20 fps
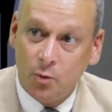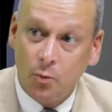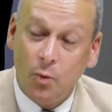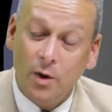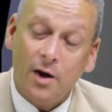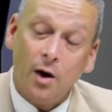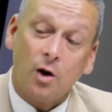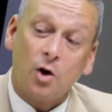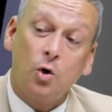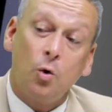
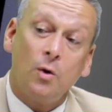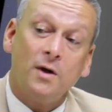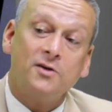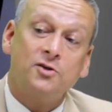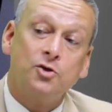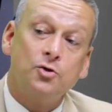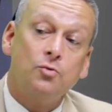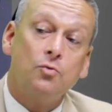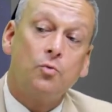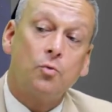We are
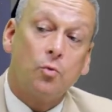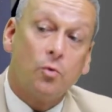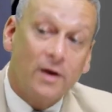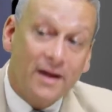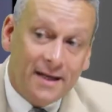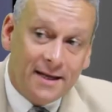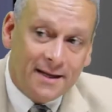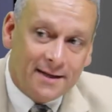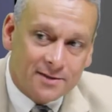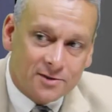going to
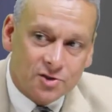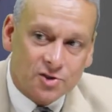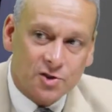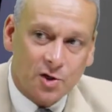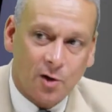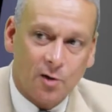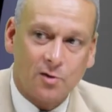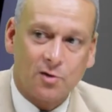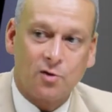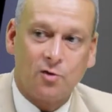
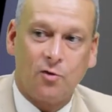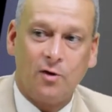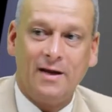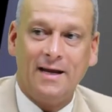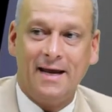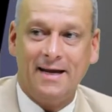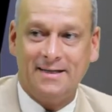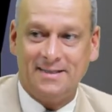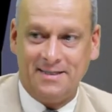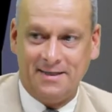reinsert
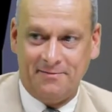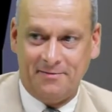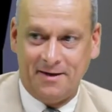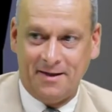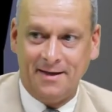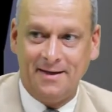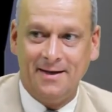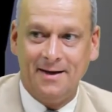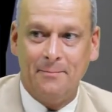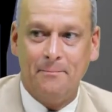
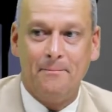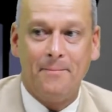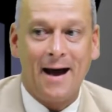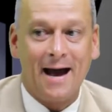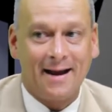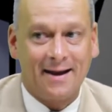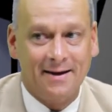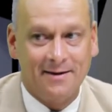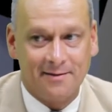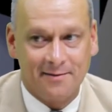creativity
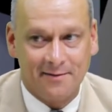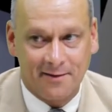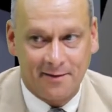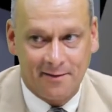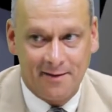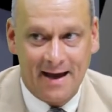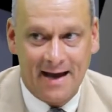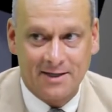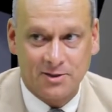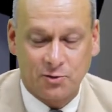back into the
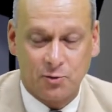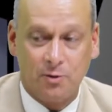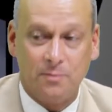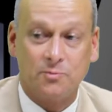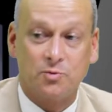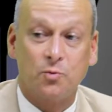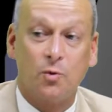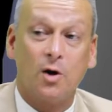classrooms.